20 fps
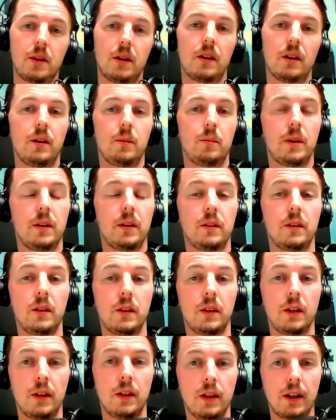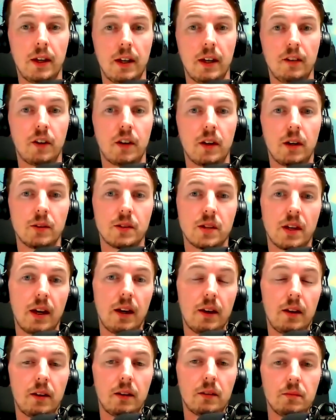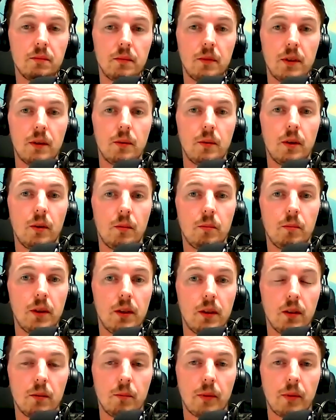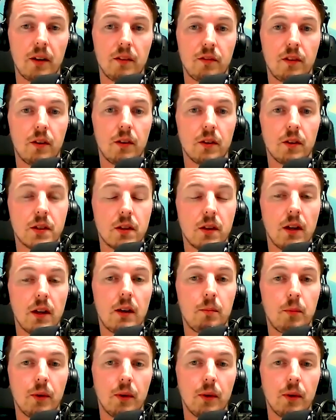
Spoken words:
It'd be, if it goes ahead, it'd benefit us a lot.